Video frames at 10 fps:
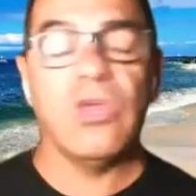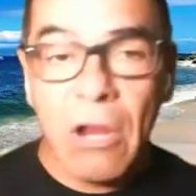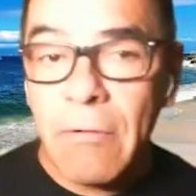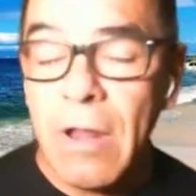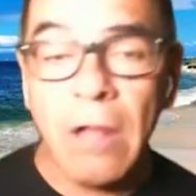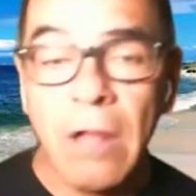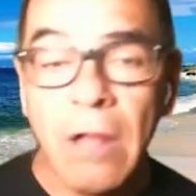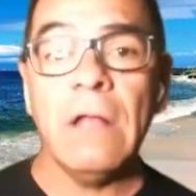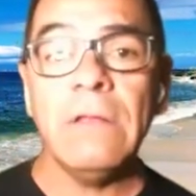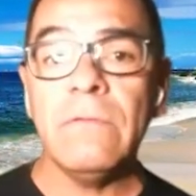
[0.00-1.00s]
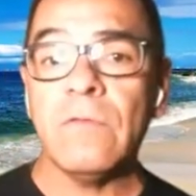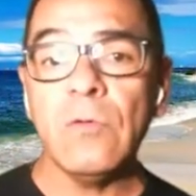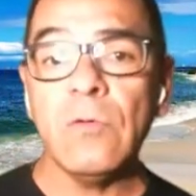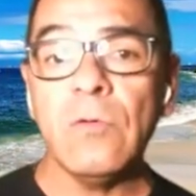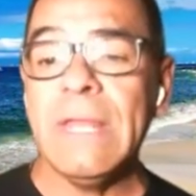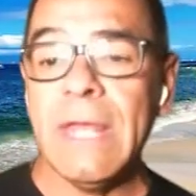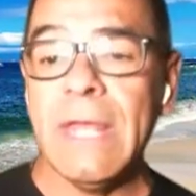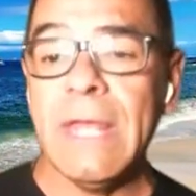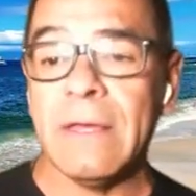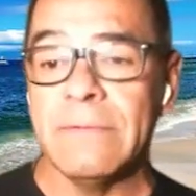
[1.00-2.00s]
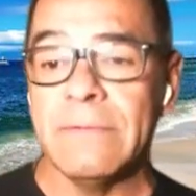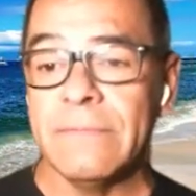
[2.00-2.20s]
share it on social media.